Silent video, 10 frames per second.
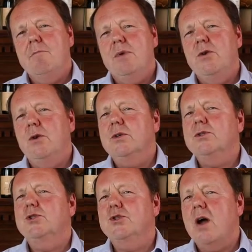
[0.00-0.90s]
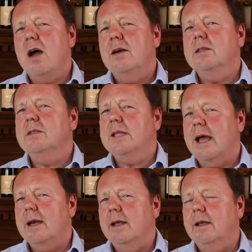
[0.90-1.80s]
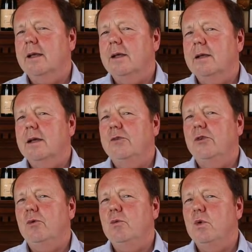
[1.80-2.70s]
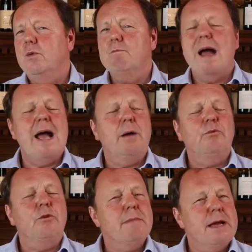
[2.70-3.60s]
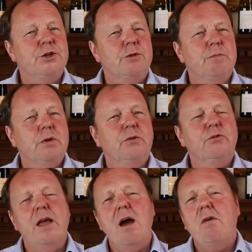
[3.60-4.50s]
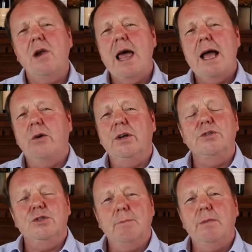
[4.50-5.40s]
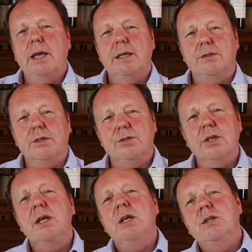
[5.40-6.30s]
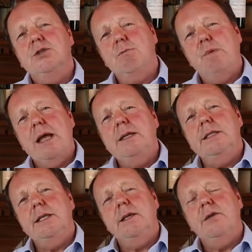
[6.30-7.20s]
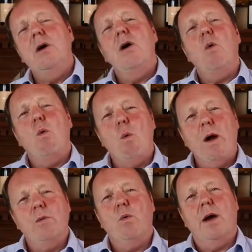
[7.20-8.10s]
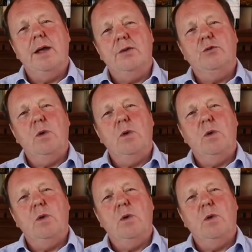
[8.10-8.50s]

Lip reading: but not as dry and as tannic as you would perhaps imagine, because they are allowed in some cases to blend in white wine as